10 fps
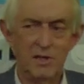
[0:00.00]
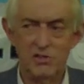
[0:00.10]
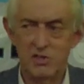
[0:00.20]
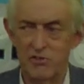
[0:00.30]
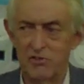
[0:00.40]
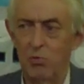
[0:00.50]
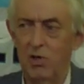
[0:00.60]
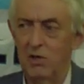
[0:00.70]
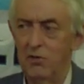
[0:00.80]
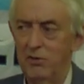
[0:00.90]
just
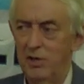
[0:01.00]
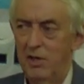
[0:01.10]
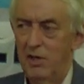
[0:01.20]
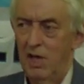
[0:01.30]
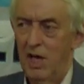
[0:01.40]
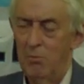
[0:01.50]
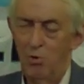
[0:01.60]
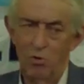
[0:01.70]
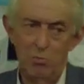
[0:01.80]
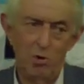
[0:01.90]
world, and
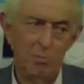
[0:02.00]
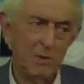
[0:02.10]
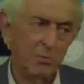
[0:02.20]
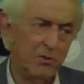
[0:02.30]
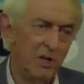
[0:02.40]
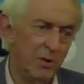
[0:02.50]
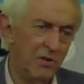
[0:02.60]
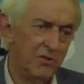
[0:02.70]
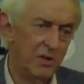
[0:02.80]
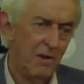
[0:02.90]
more people know
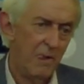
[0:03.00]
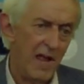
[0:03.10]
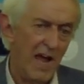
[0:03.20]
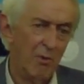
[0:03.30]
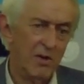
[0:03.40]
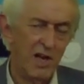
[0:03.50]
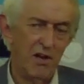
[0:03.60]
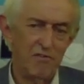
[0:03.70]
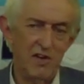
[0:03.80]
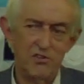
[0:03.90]
it, and we're now
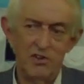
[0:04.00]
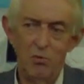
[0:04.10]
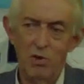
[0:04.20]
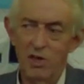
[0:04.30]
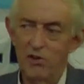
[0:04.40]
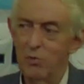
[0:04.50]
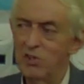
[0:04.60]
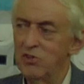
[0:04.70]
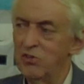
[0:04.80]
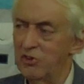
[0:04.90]
facing a world
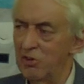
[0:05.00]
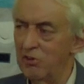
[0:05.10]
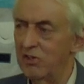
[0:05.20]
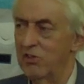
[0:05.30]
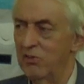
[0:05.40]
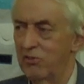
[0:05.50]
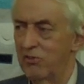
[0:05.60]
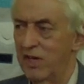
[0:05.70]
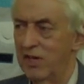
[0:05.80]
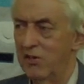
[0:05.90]
which is seriously
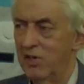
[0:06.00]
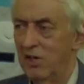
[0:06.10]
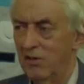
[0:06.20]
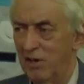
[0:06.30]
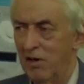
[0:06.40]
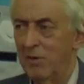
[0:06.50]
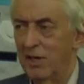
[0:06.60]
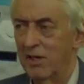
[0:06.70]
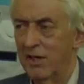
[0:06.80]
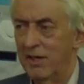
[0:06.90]
constrained
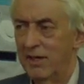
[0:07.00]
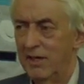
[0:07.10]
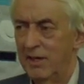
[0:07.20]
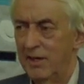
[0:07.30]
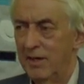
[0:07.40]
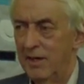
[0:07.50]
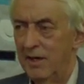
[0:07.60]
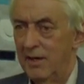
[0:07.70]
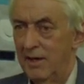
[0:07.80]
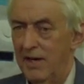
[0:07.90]
environmentally.
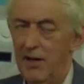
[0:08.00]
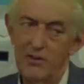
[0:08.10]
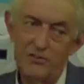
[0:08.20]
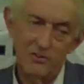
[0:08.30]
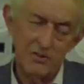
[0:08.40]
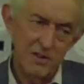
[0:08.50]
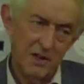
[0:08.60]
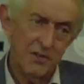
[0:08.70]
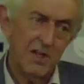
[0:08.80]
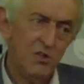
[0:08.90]
Now, this is
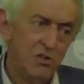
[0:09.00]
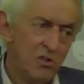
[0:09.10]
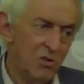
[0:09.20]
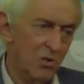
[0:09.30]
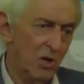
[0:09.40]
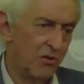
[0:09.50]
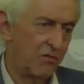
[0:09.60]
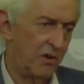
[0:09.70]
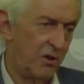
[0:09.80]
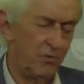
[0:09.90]
nothing new as
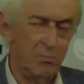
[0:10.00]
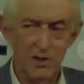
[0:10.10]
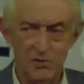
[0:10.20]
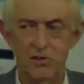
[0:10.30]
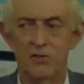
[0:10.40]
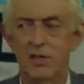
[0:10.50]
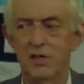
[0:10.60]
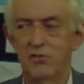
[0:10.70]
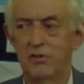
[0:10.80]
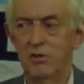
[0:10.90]
far as military
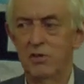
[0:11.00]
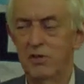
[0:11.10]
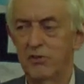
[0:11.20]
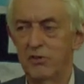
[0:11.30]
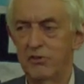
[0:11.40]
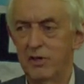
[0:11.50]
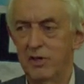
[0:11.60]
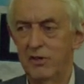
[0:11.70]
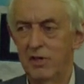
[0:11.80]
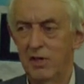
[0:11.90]
thinking is concerned.